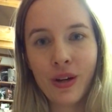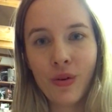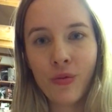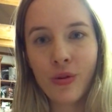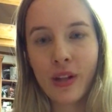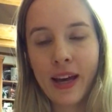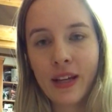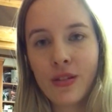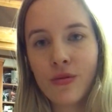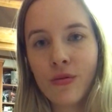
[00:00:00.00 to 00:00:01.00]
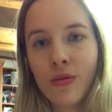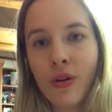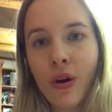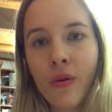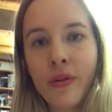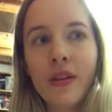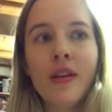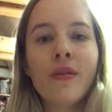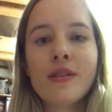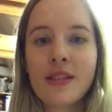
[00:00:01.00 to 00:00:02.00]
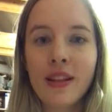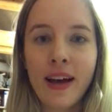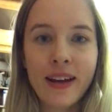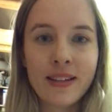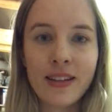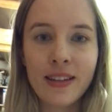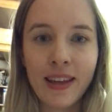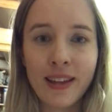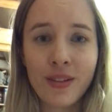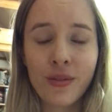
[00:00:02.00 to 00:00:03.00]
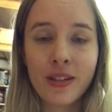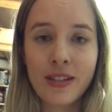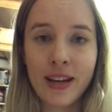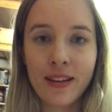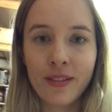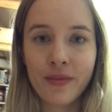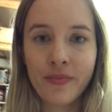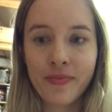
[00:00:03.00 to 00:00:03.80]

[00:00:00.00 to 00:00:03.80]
would like to know that there is a light at the end of the tunnel.